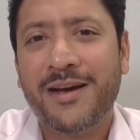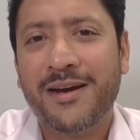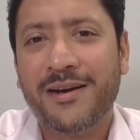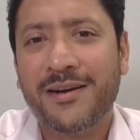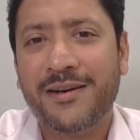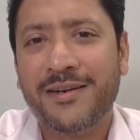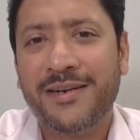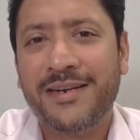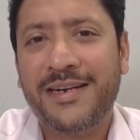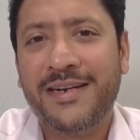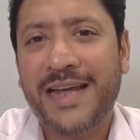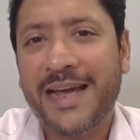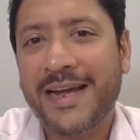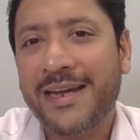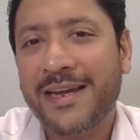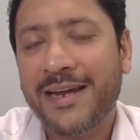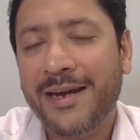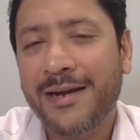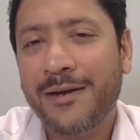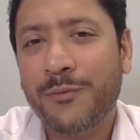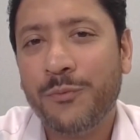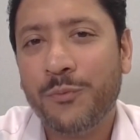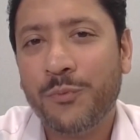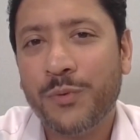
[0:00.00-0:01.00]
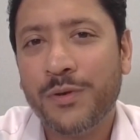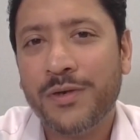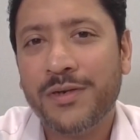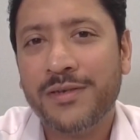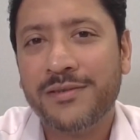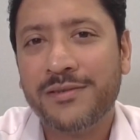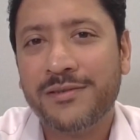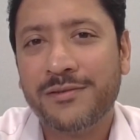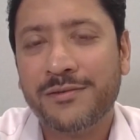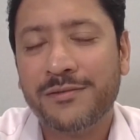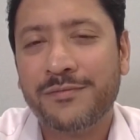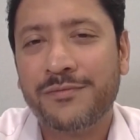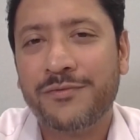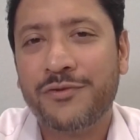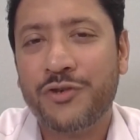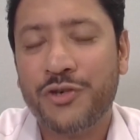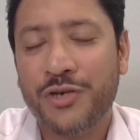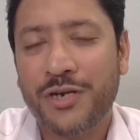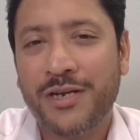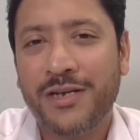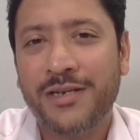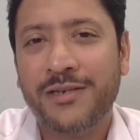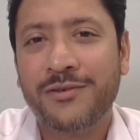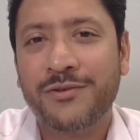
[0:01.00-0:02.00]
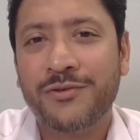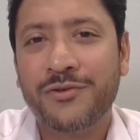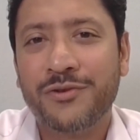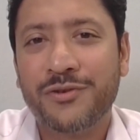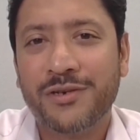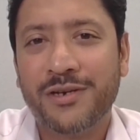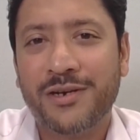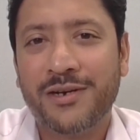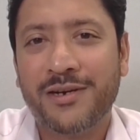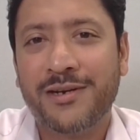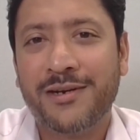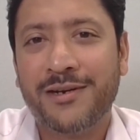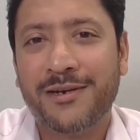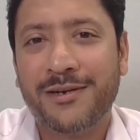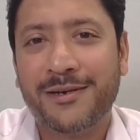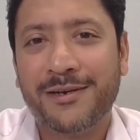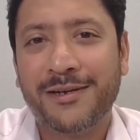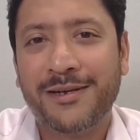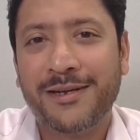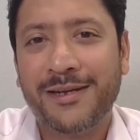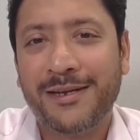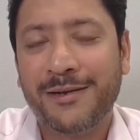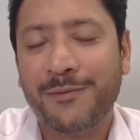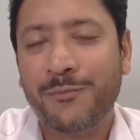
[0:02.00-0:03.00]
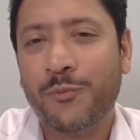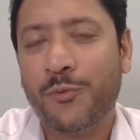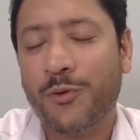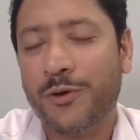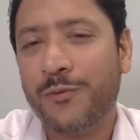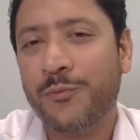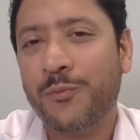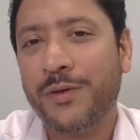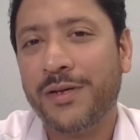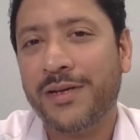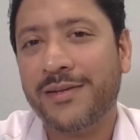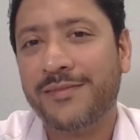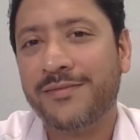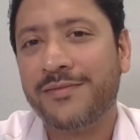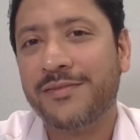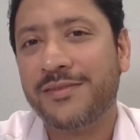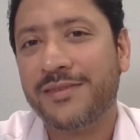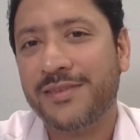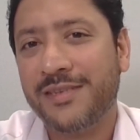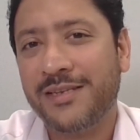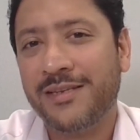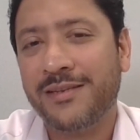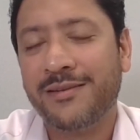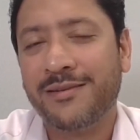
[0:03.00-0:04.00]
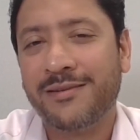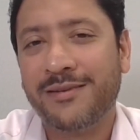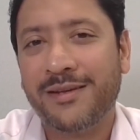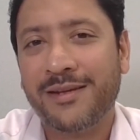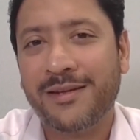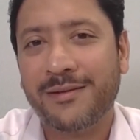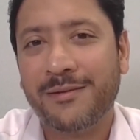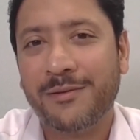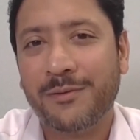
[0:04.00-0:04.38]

a decade worth of change in what we have seen.